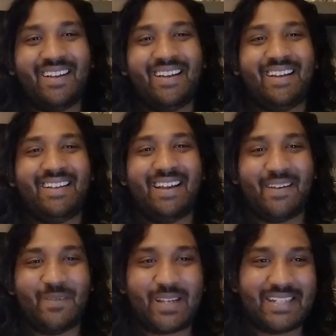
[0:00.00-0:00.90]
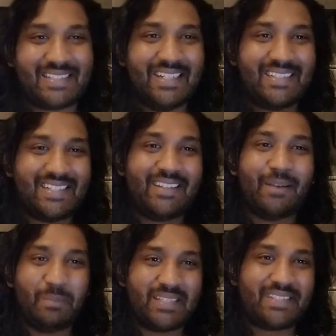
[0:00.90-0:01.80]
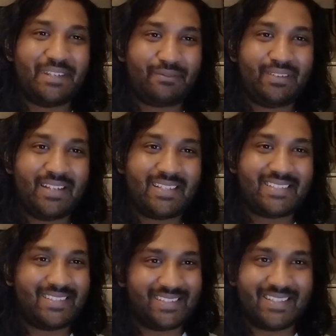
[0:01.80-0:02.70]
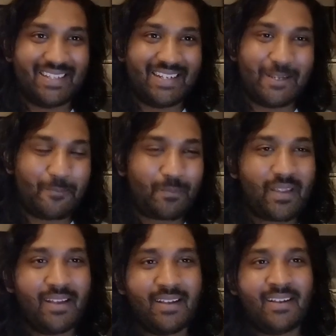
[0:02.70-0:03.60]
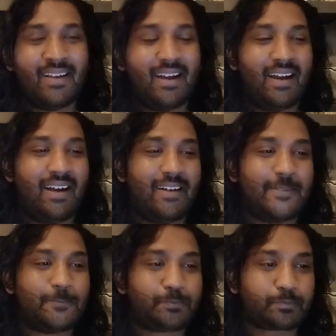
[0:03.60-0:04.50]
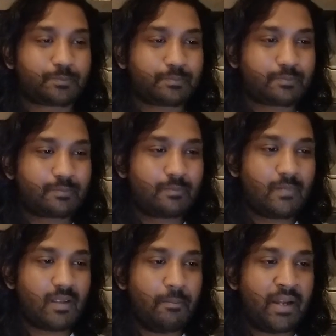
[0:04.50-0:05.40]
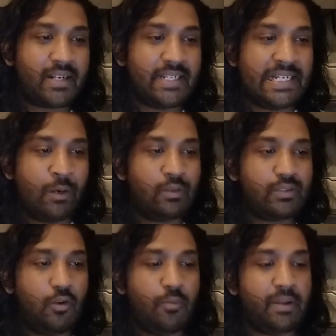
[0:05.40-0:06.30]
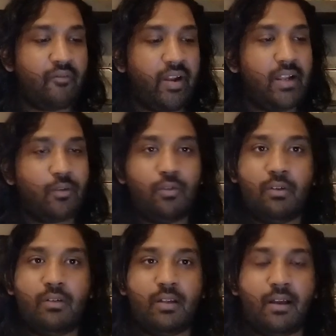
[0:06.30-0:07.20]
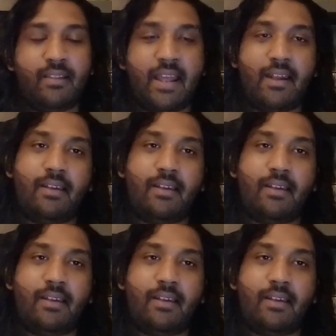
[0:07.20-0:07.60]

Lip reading: yeah, we can still see the mischievousness in him. But it also will be really cool that